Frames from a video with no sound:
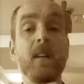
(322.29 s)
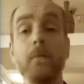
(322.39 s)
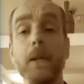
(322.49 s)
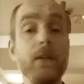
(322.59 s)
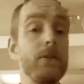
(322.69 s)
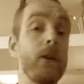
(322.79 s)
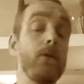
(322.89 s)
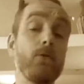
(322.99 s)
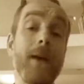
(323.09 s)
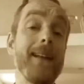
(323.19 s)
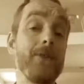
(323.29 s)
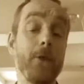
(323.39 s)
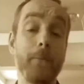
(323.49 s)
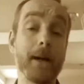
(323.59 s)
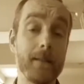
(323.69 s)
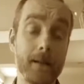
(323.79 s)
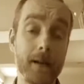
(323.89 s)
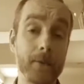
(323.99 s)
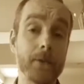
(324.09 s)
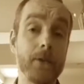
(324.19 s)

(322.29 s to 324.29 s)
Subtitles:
the money just goes straight into your bank account,